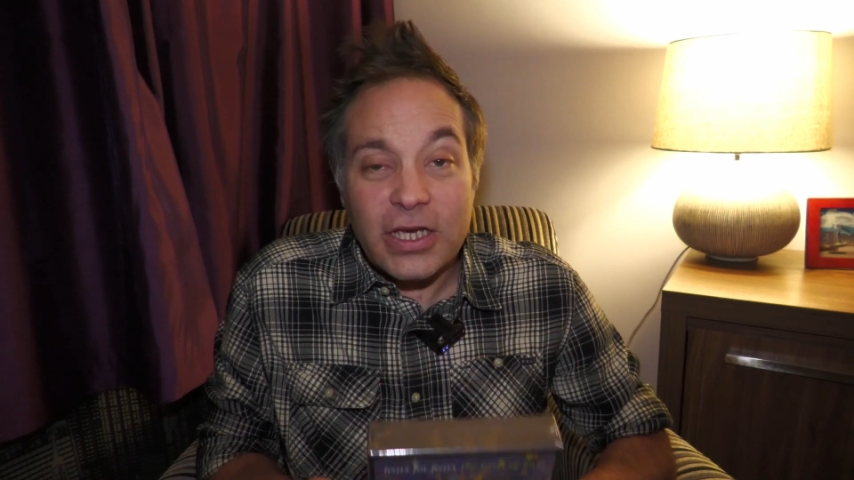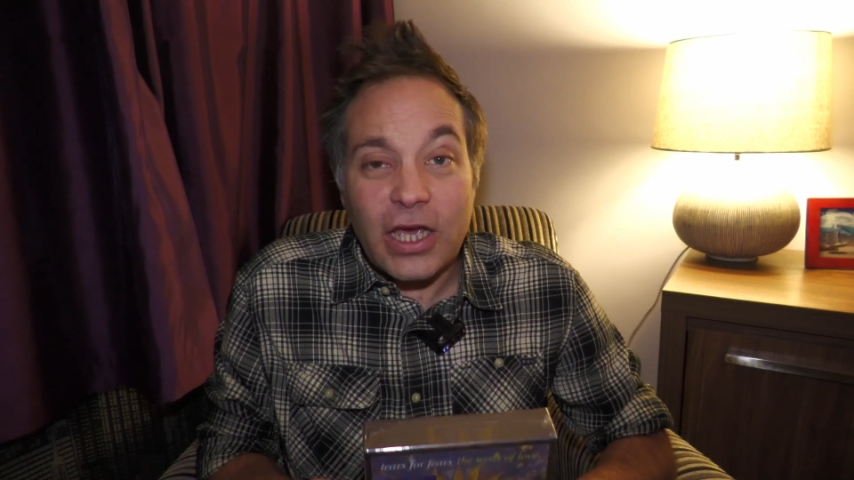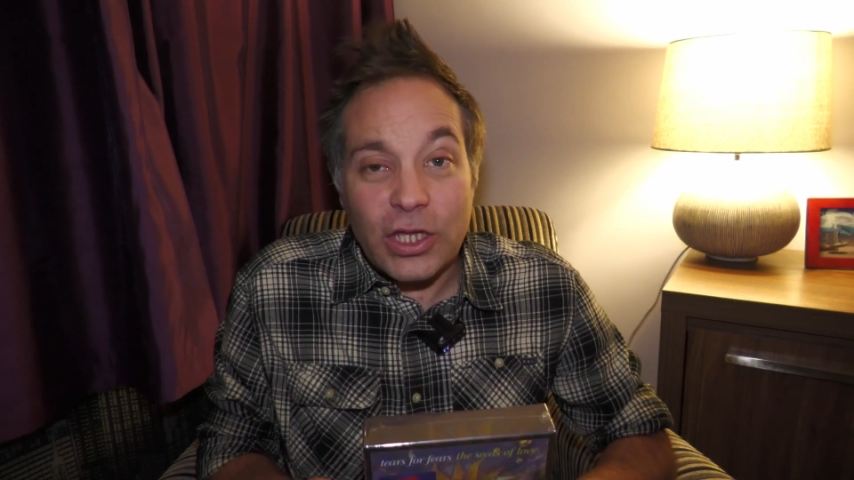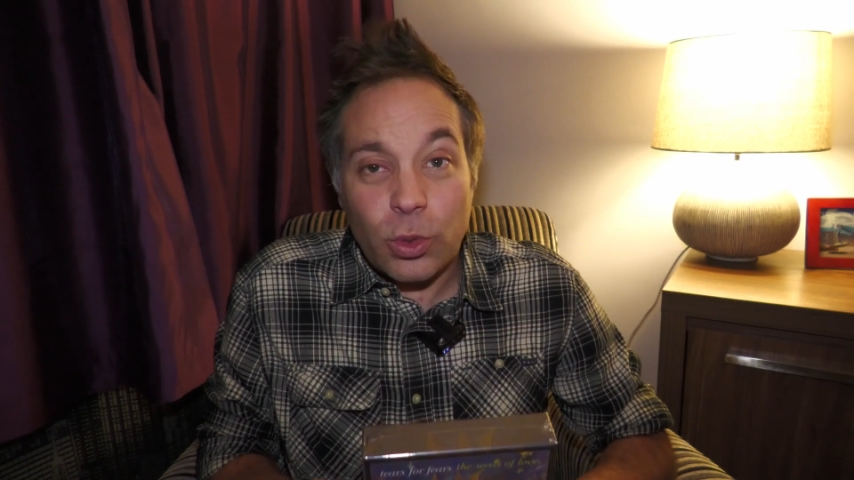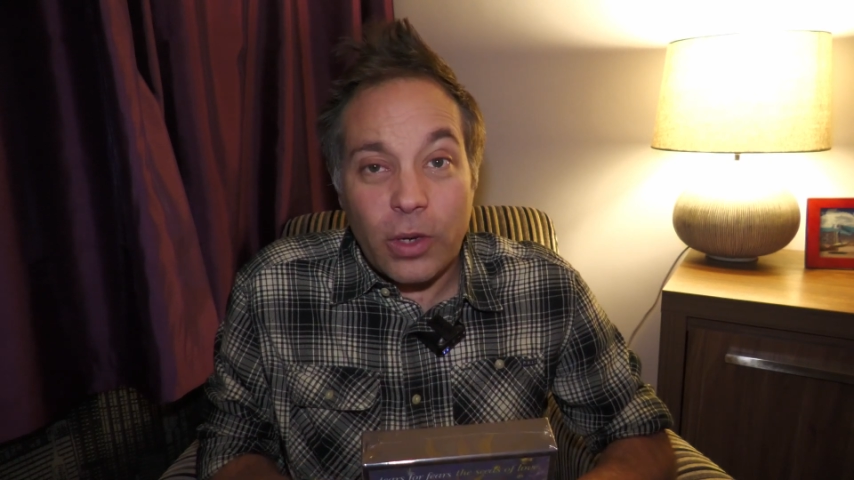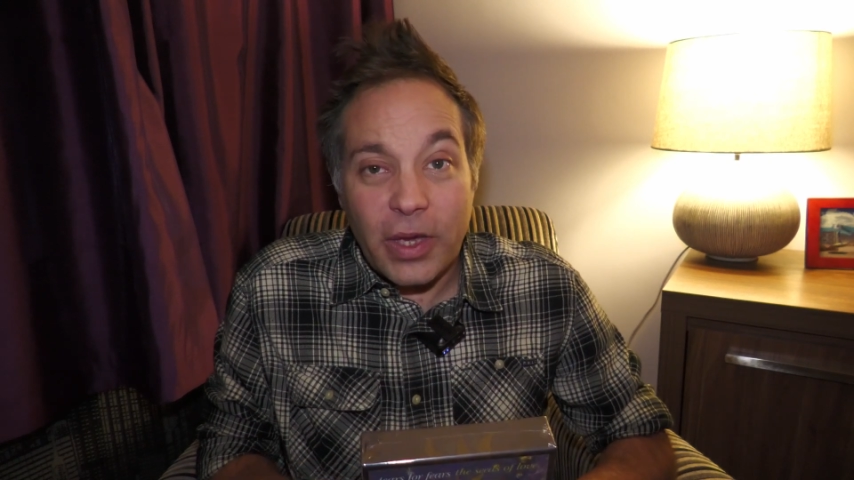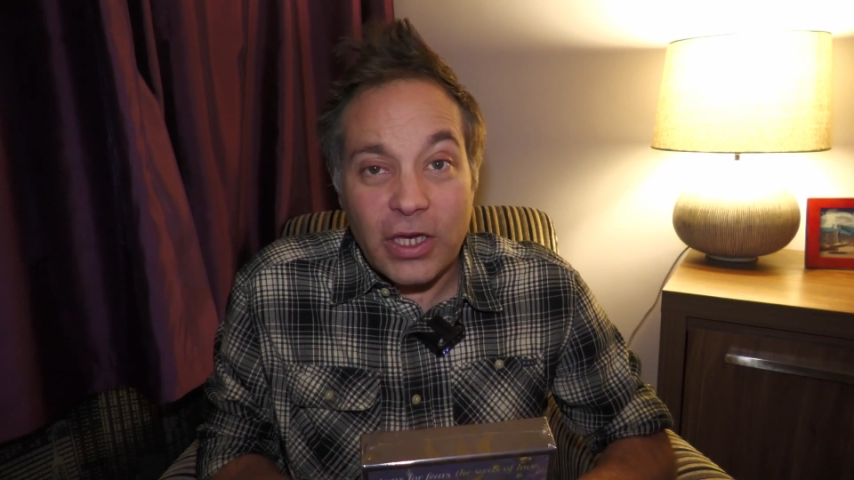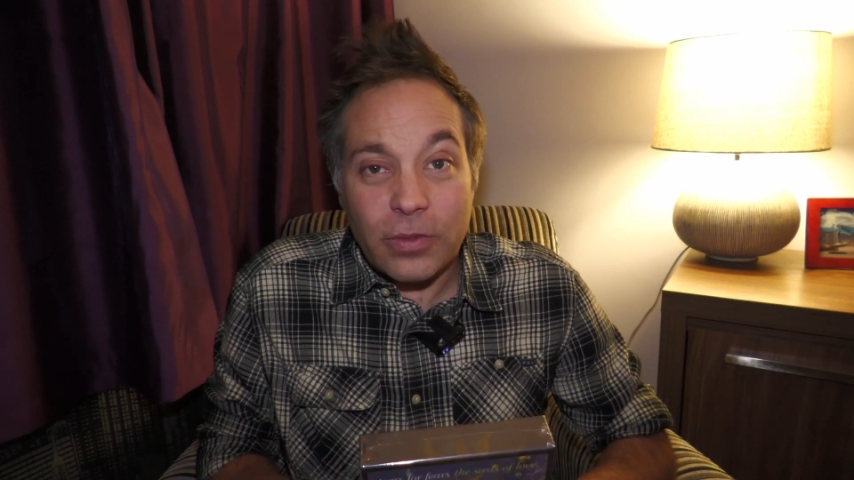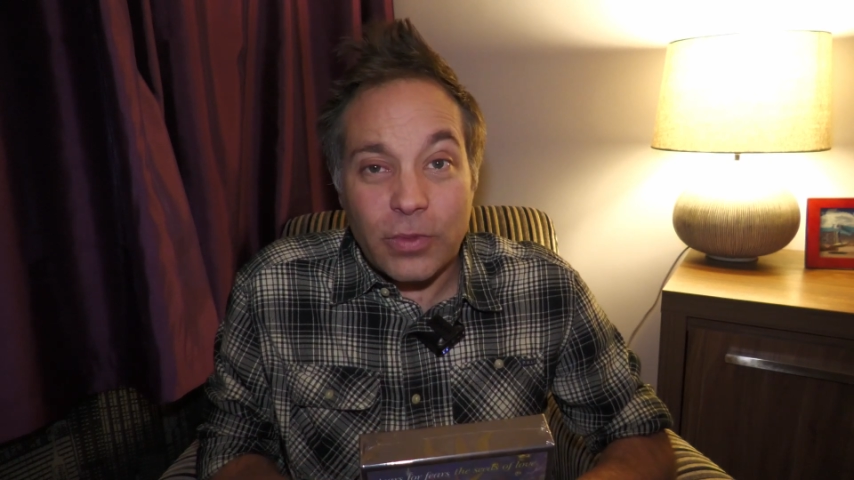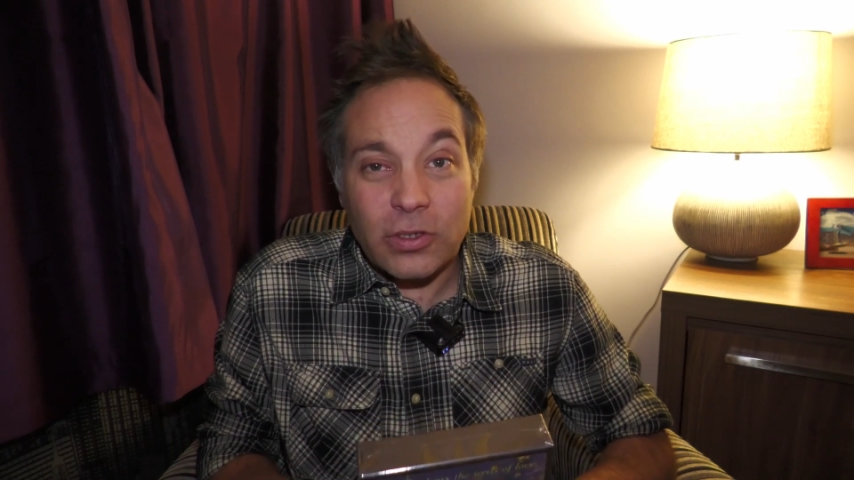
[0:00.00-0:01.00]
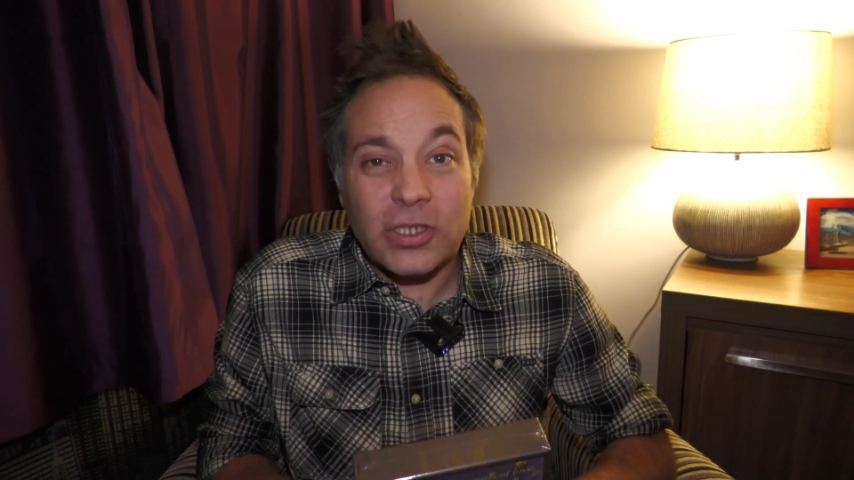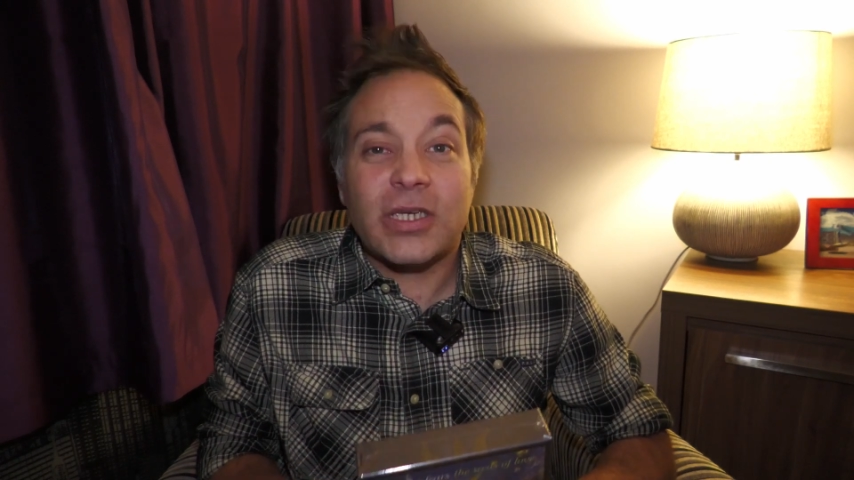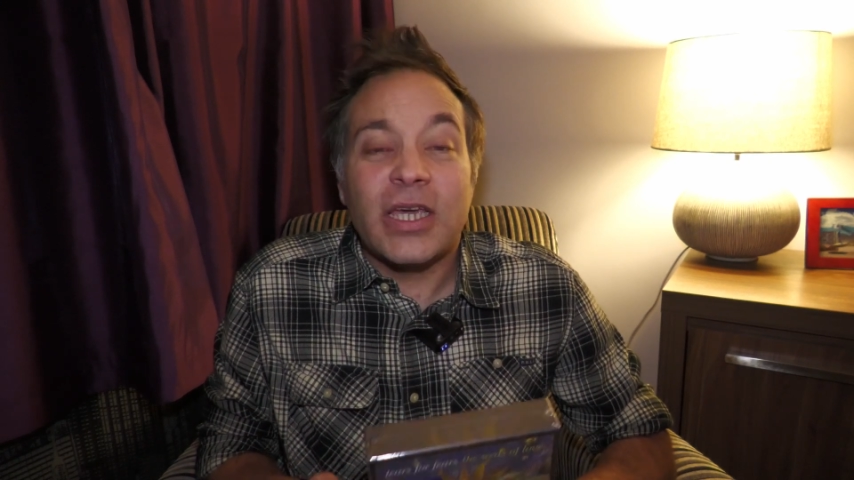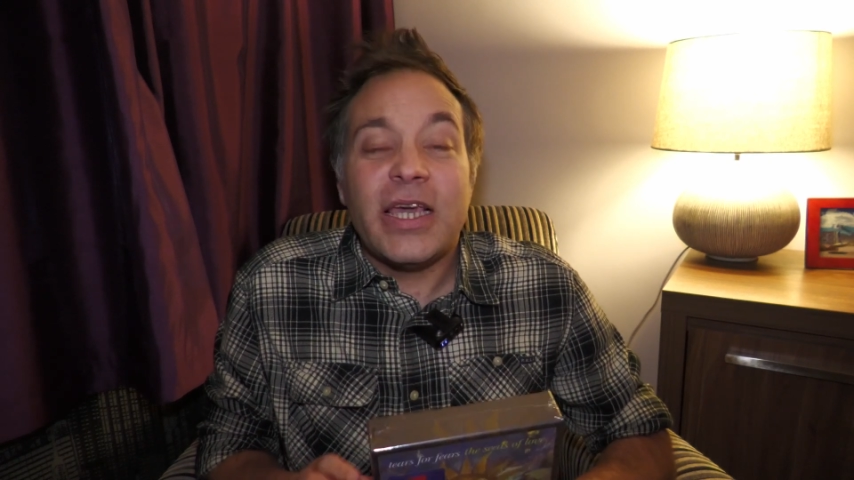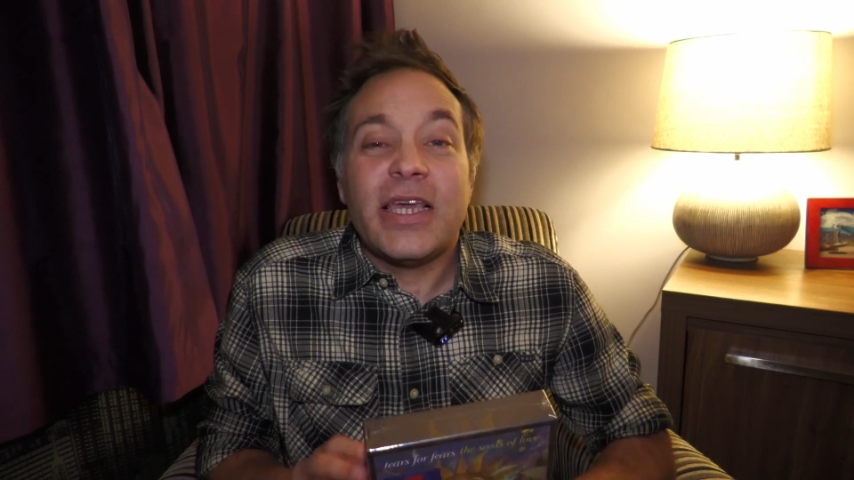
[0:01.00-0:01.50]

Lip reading: and you are making music,